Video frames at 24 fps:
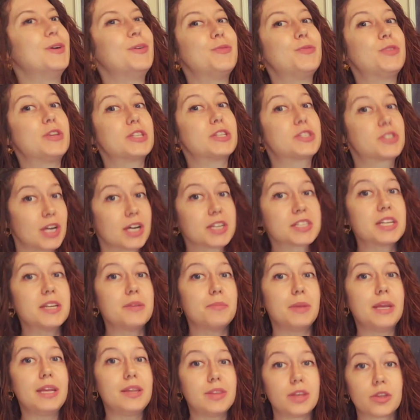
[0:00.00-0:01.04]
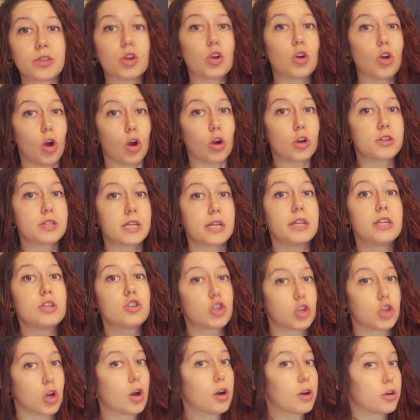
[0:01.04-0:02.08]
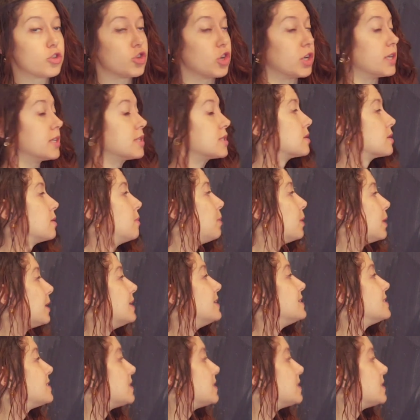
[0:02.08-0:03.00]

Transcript: this doesn't mean that there aren't any charges, but it